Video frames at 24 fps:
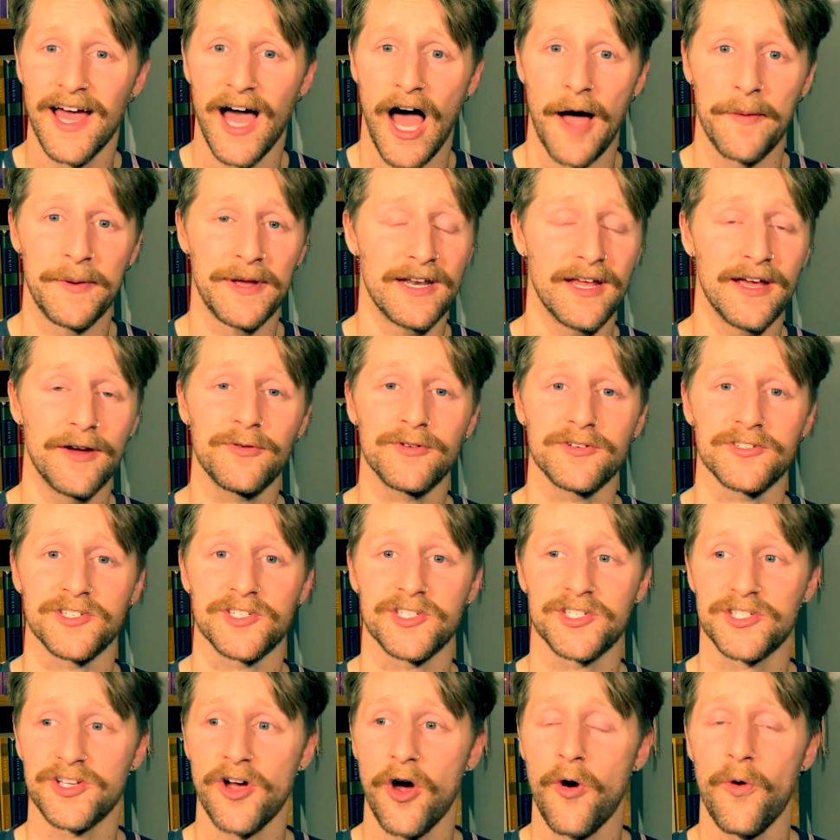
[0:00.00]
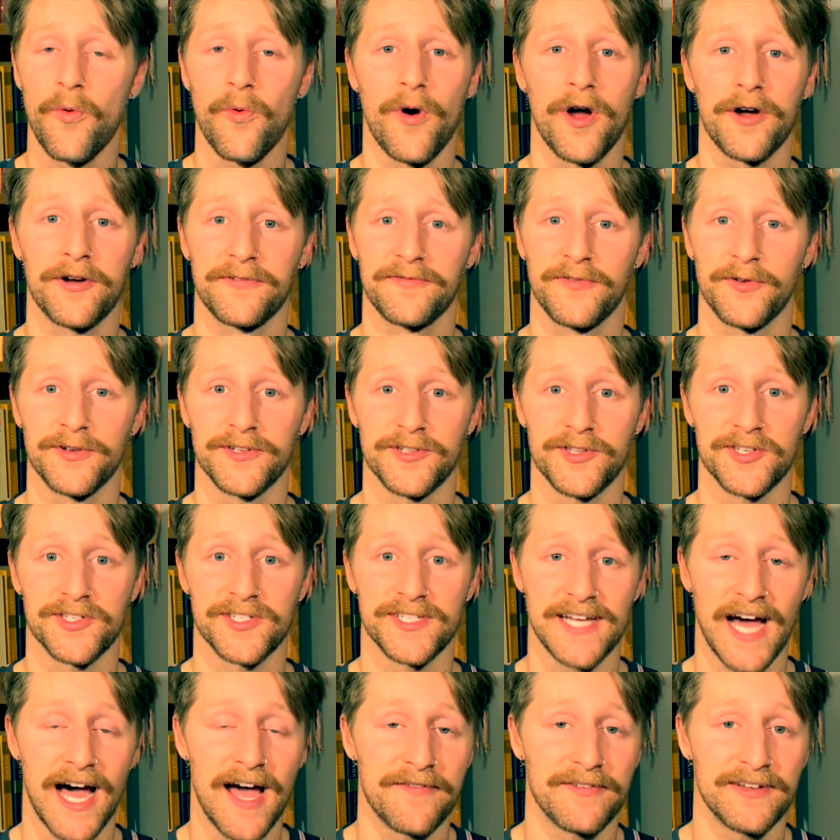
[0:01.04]
I mean, it was so wonderful to just
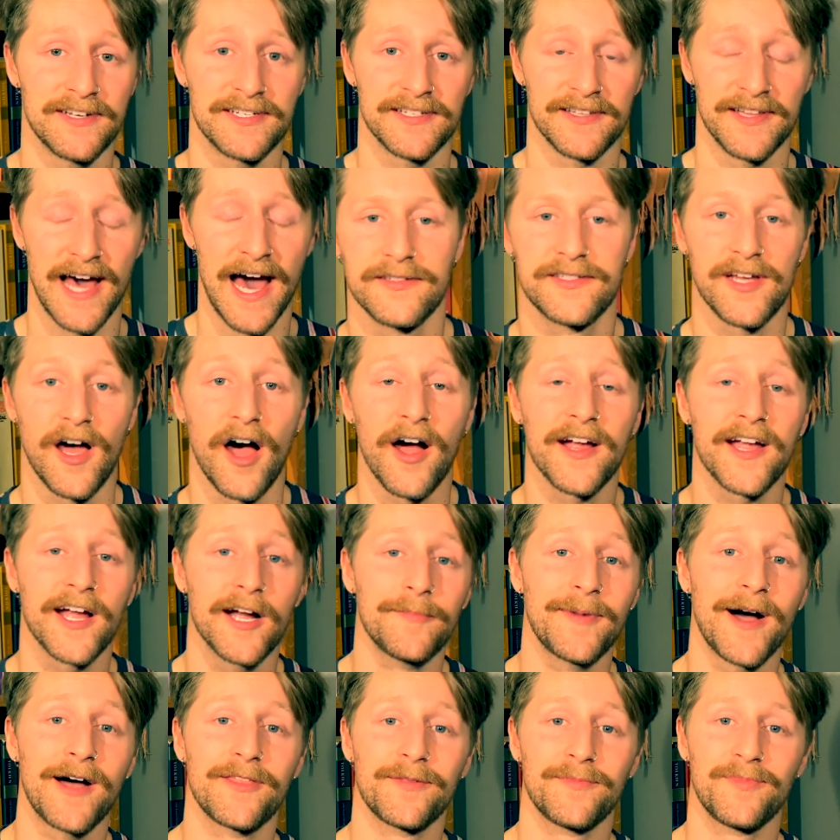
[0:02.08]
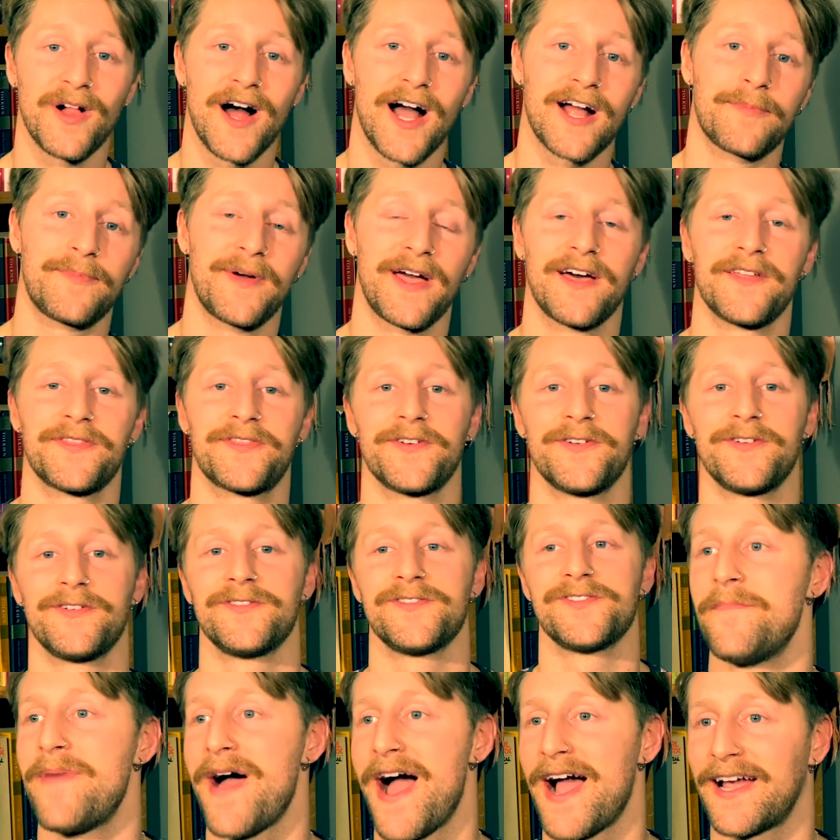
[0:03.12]
dive into that. Talking about the Black
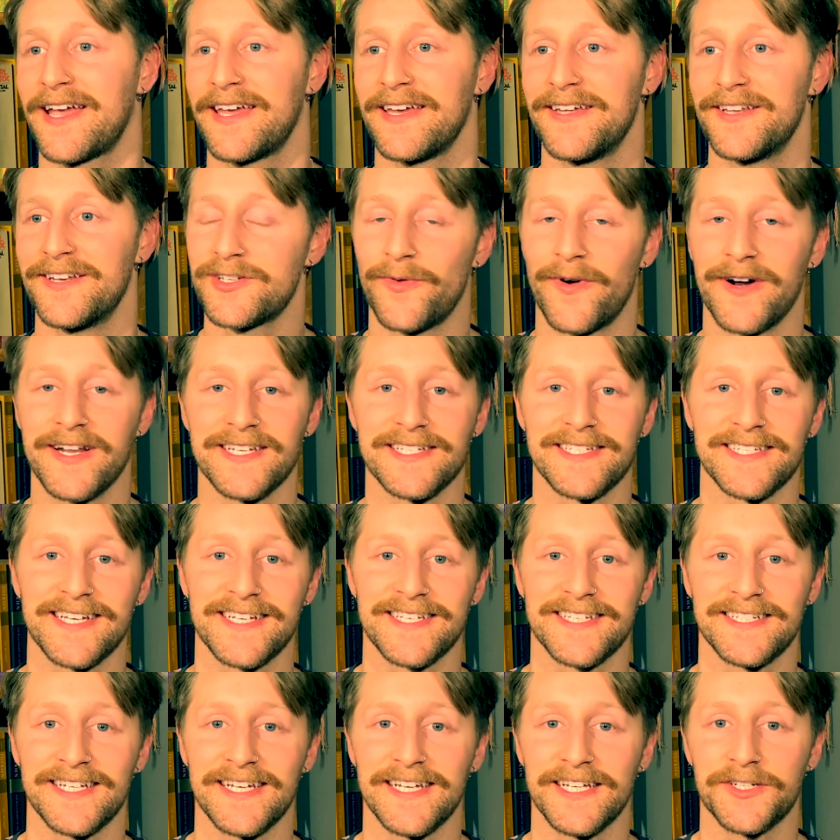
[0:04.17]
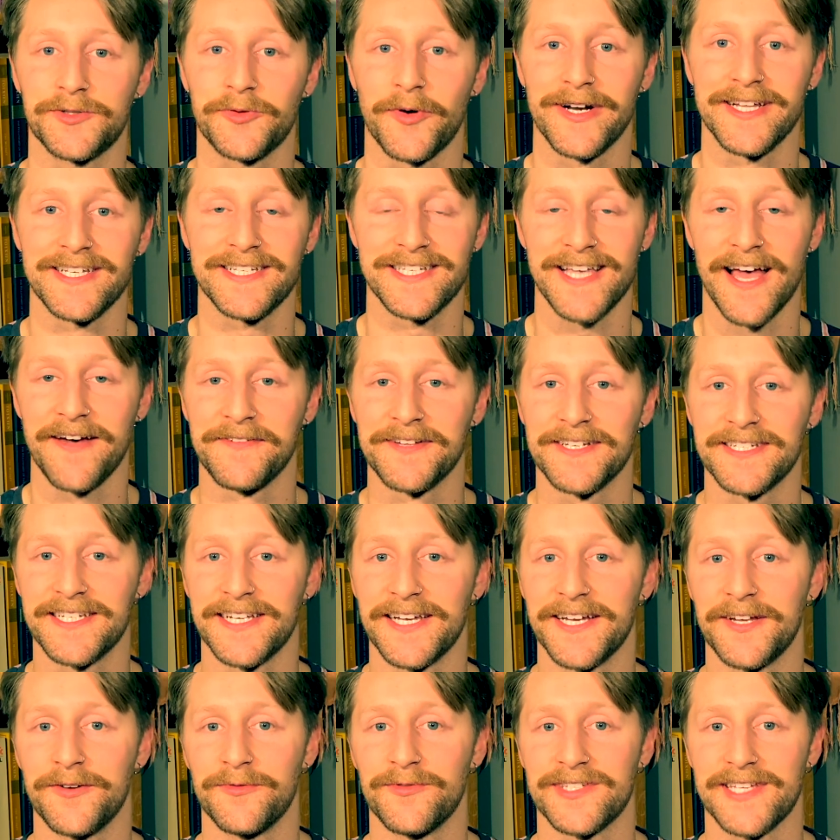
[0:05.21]
Panthers back in 2016,
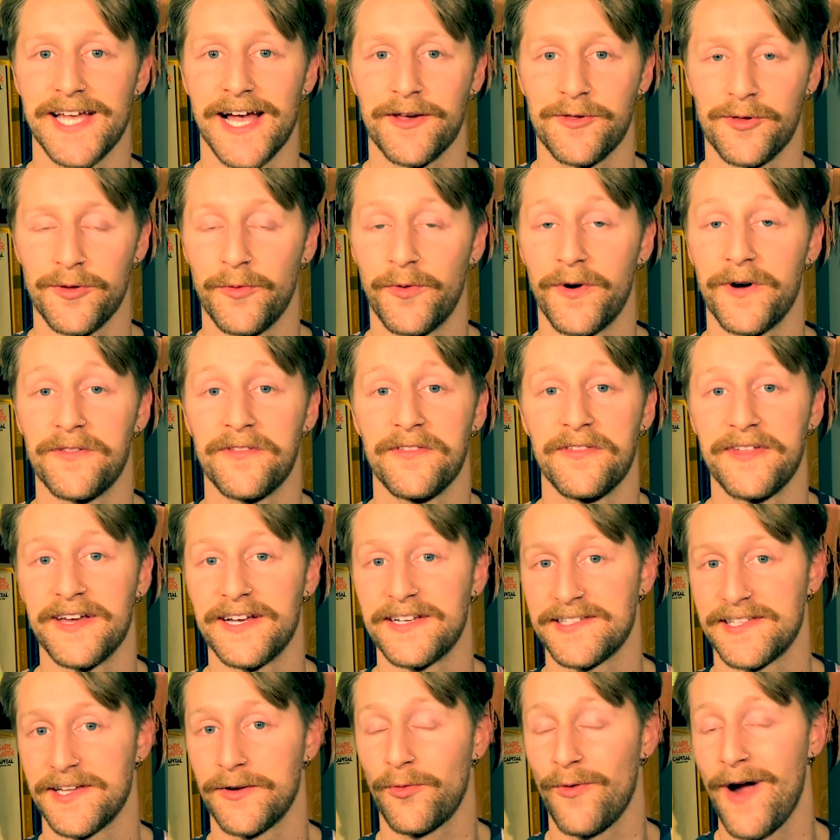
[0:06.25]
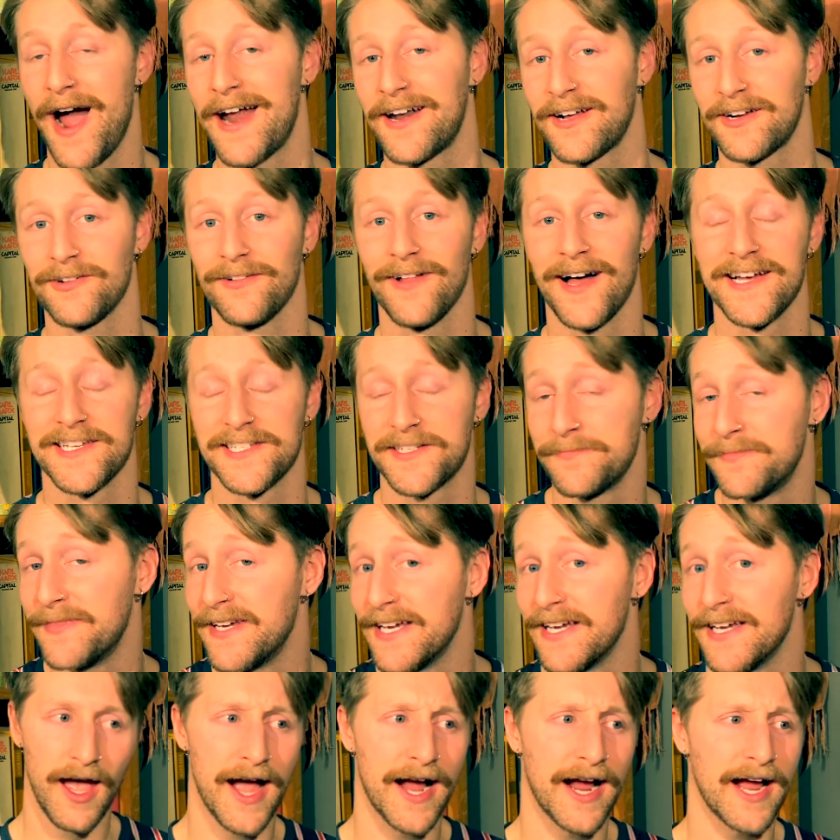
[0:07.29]
2017 was actually one of the things that radicalized
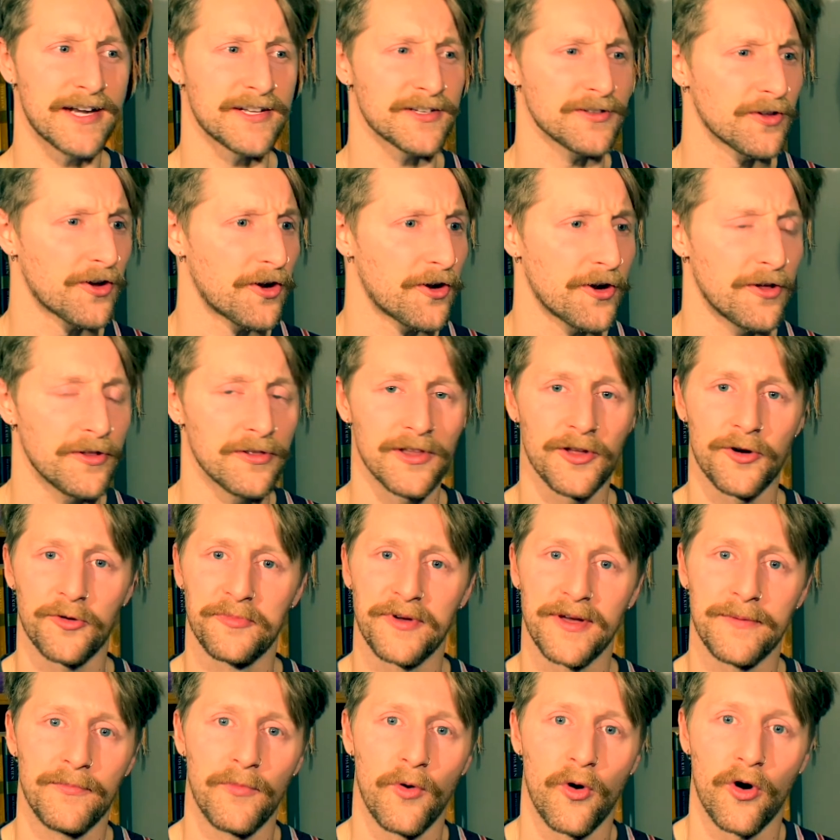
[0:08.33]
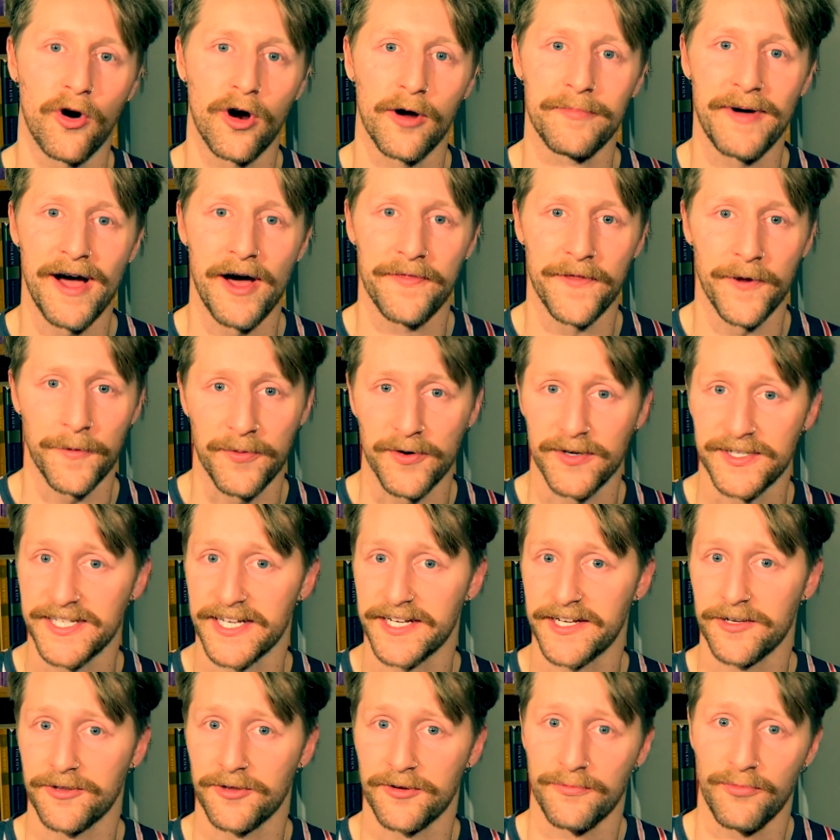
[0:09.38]
me. I got to learn a little bit more about their
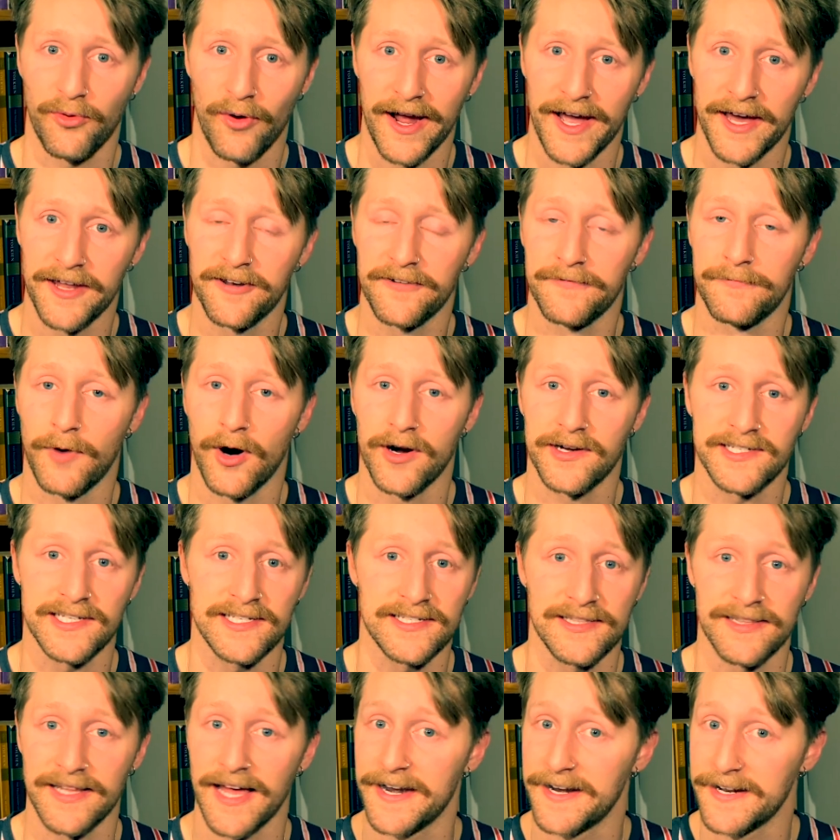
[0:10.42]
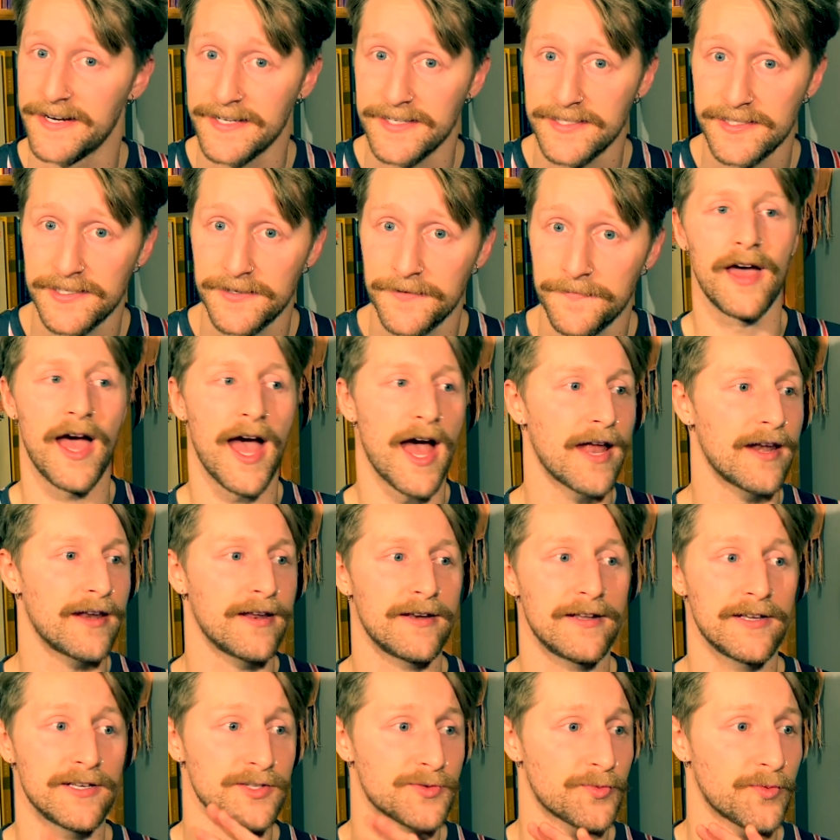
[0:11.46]
particular brand of Marxist Leninism, and
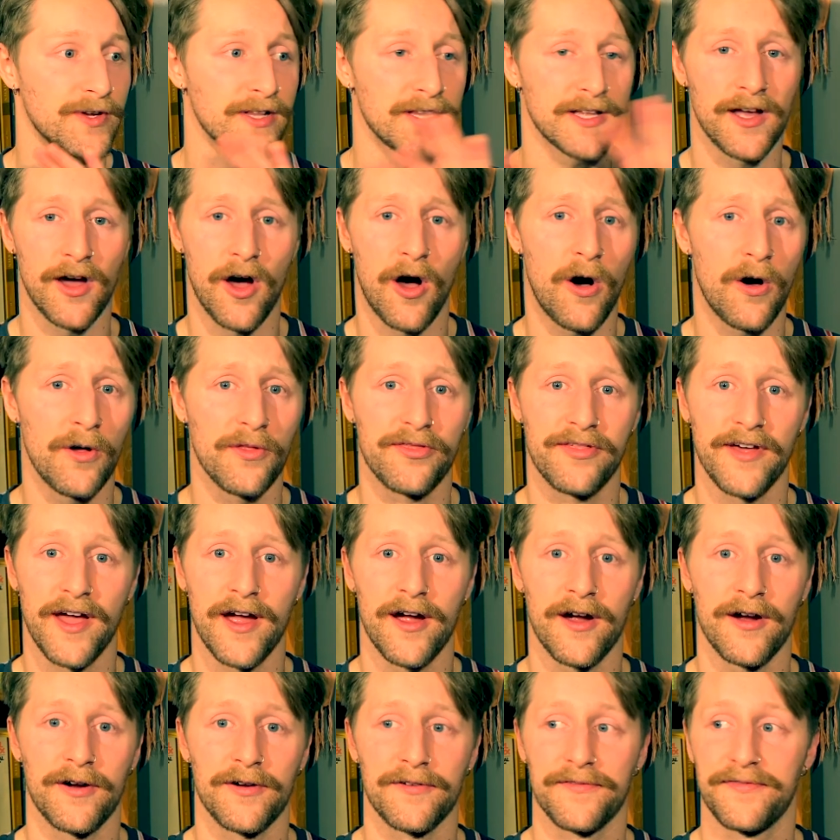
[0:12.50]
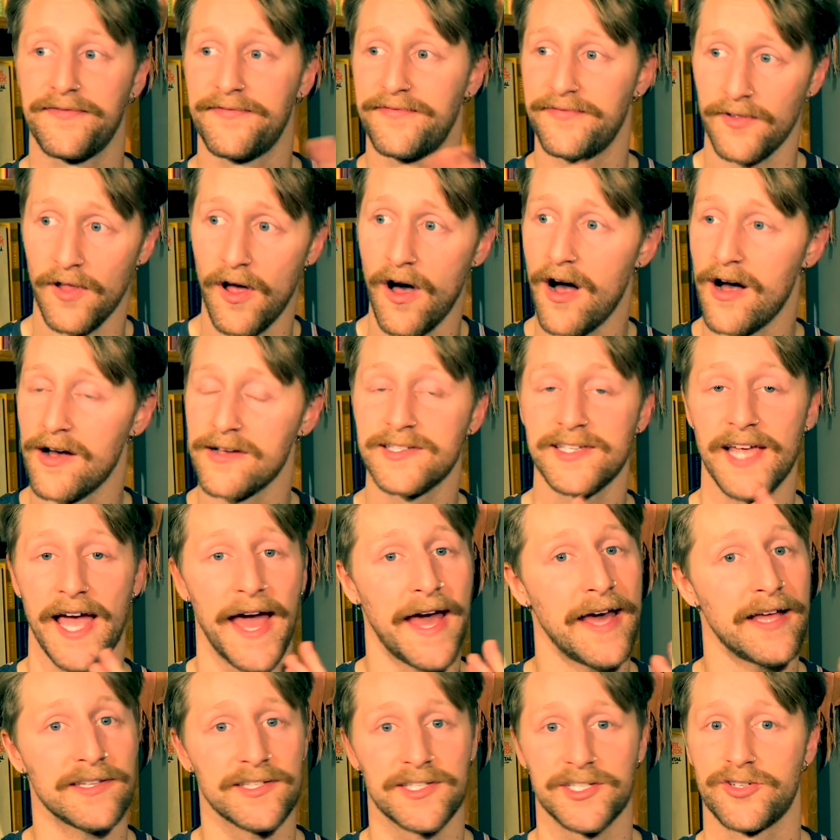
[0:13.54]
it is really all their flaws
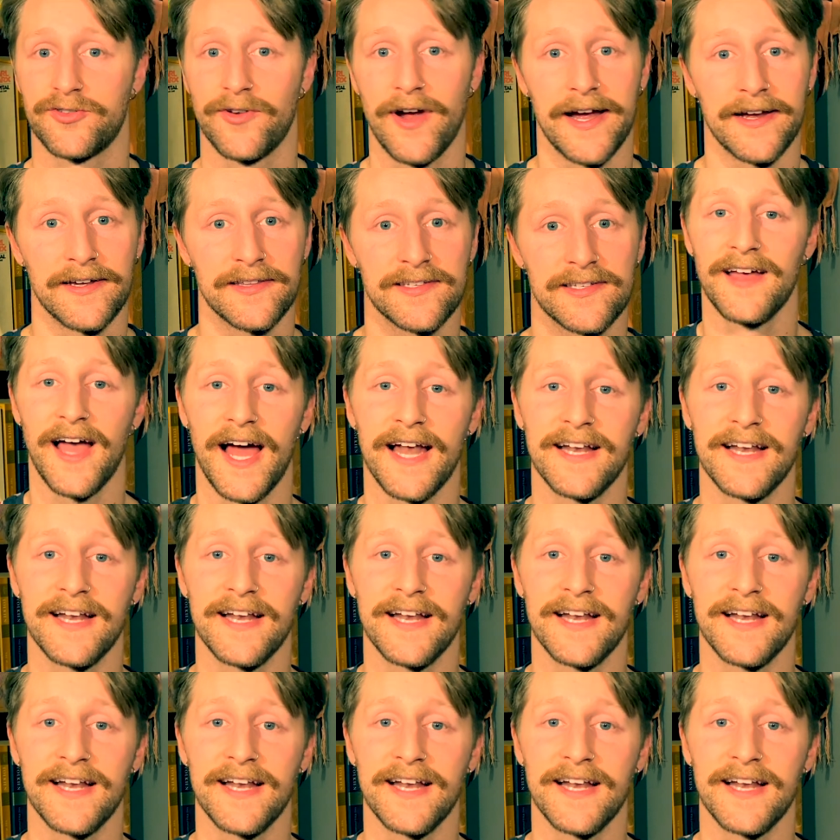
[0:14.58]
and strengths.